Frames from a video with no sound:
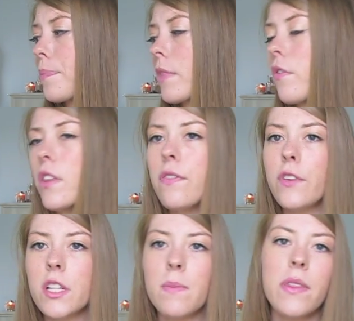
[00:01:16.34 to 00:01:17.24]
For the
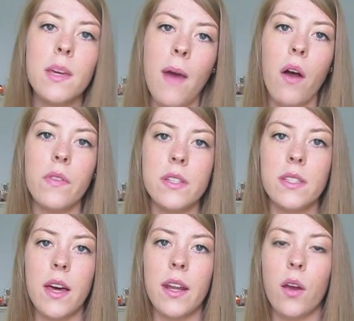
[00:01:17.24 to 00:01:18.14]
first month I'm out in the
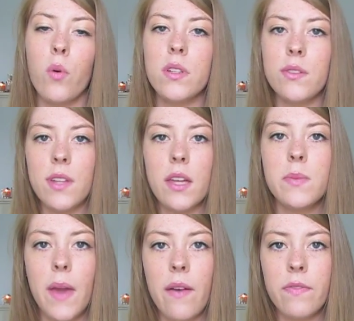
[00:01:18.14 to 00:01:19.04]
sun, I always use
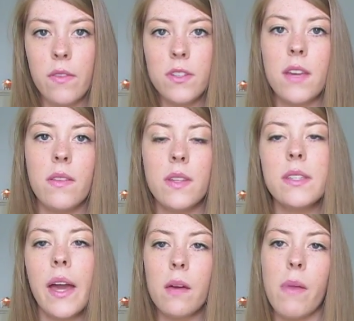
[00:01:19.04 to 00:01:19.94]
SPF 50, and then the
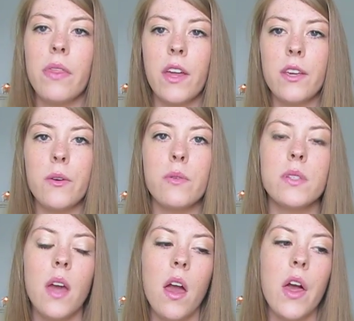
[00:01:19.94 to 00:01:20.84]
second month I
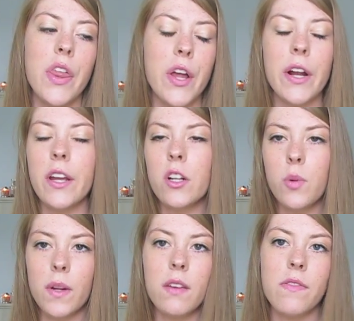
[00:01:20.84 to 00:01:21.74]
use 30 or
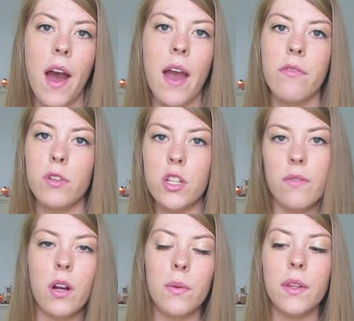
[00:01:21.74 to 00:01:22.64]
25,
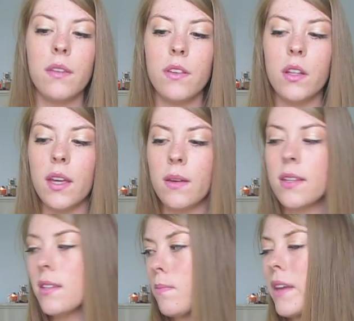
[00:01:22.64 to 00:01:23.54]
whichever I really feel like,
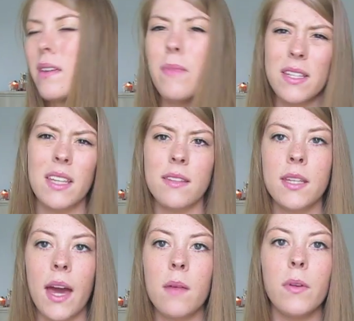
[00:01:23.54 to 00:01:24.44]
because then by then my skin's
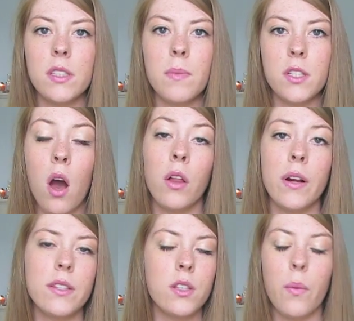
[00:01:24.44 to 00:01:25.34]
kind of built up a
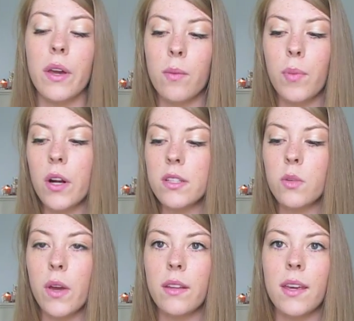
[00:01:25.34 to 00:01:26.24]
tolerance, so I won't get burned as
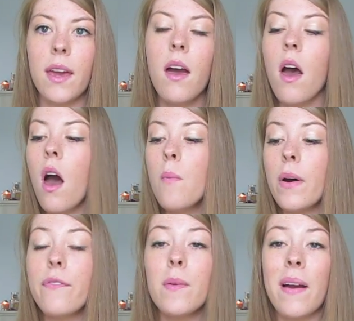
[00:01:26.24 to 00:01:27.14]
quickly.
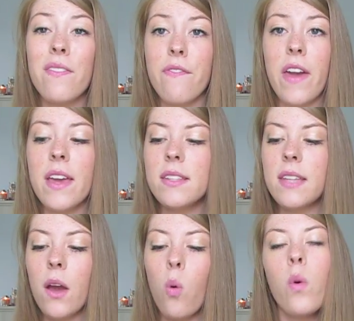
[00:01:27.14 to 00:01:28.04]
But for my face,
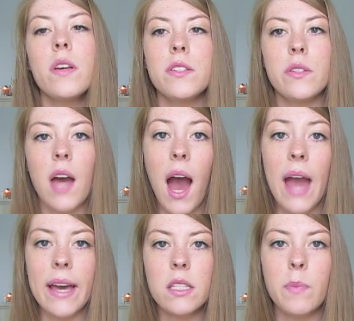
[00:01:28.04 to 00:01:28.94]
I always use a
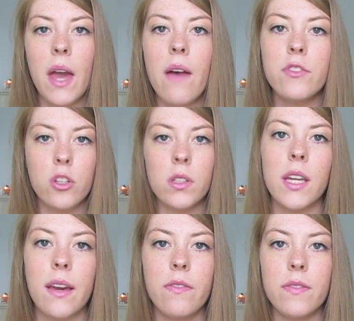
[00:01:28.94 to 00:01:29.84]
high SPF,
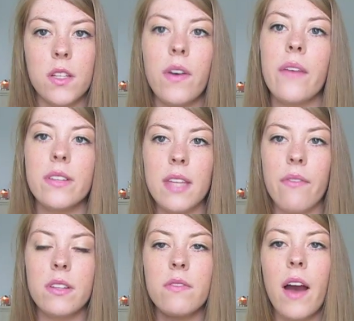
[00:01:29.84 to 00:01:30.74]
generally at 55 to
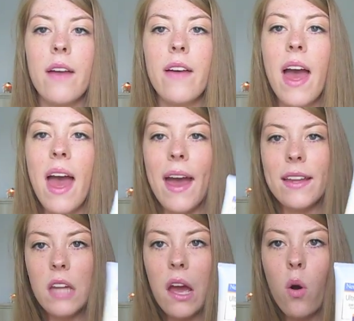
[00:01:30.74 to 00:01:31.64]
75,
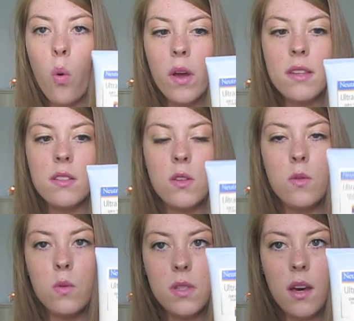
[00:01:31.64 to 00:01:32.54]
and I always
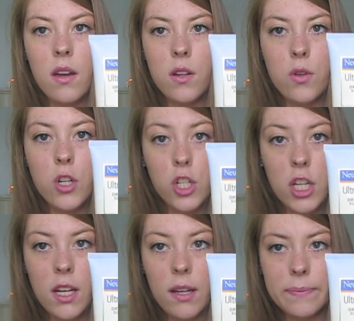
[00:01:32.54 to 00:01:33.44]
use a
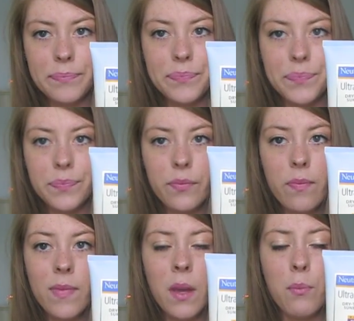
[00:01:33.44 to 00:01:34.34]
Neutrogena
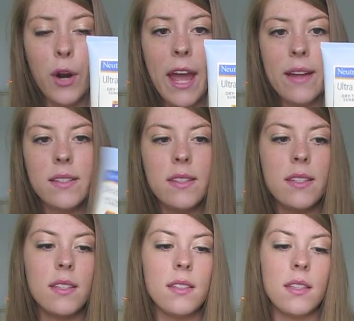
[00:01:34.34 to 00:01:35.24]
brand.
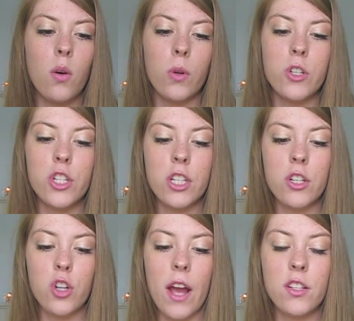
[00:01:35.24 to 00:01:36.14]
This is the Ultra Sheer
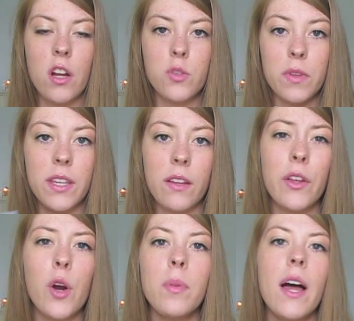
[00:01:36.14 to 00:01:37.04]
Dry Touch with
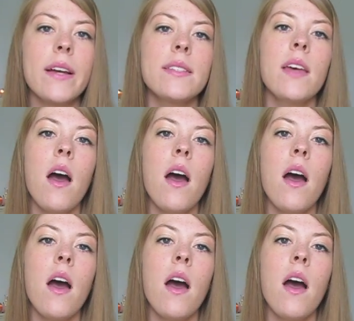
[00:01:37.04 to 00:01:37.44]
Helioplex,